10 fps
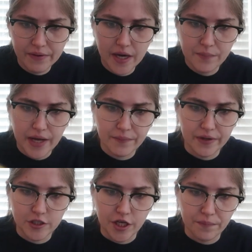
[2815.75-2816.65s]
Pound Cake,
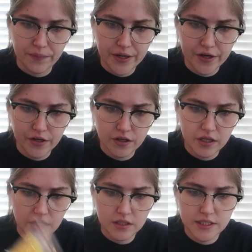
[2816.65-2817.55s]
Blackberry Jam, Butter
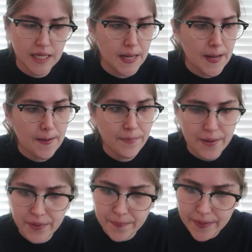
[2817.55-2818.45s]
Cookies,
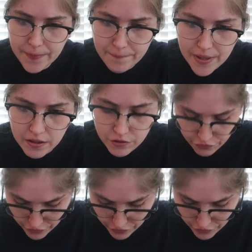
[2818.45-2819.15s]
Peppermint, Mallow